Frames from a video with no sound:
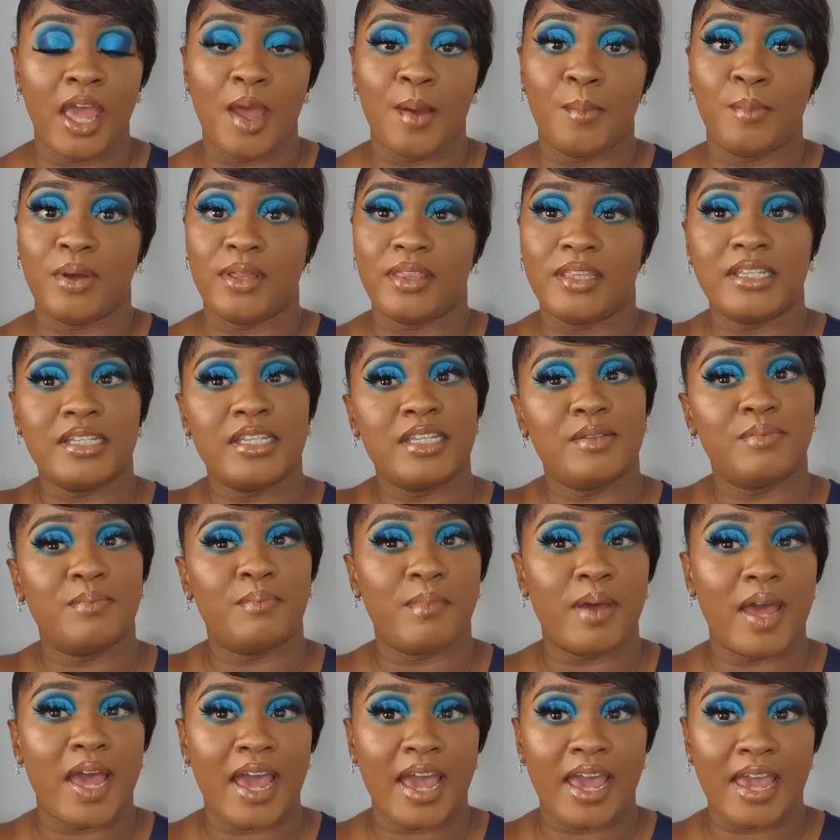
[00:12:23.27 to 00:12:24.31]
But this is
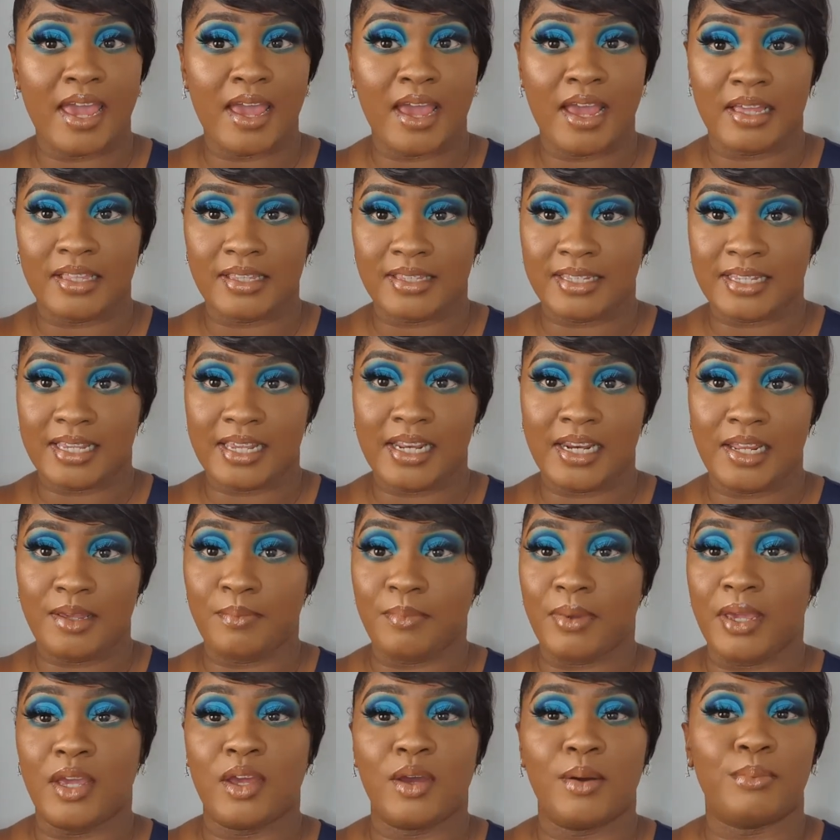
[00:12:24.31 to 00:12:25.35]
my daily
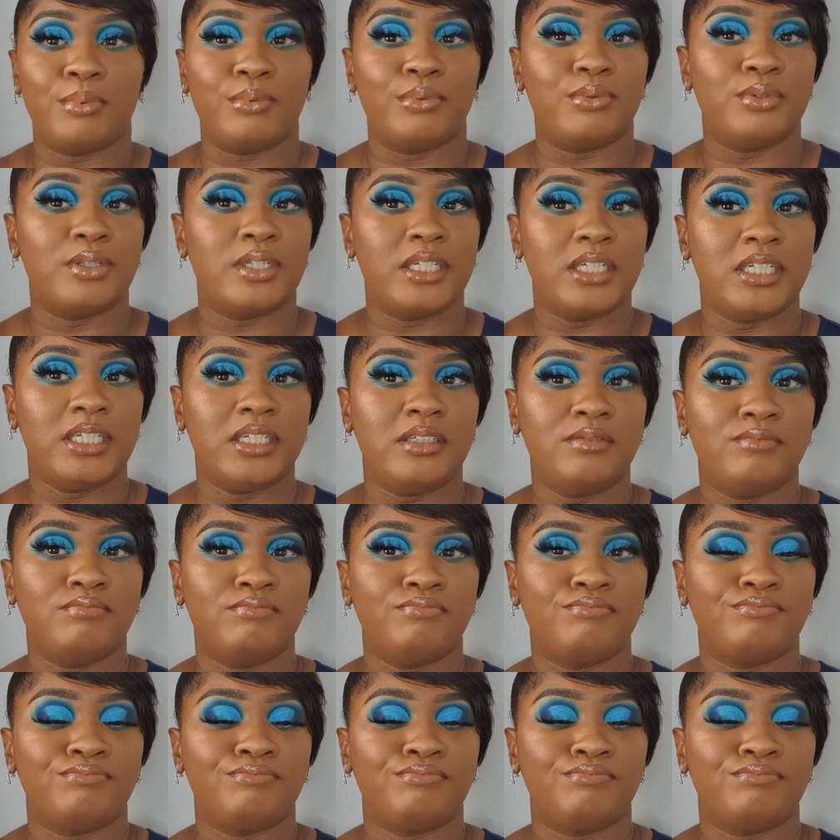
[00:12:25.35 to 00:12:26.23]
makeup routine.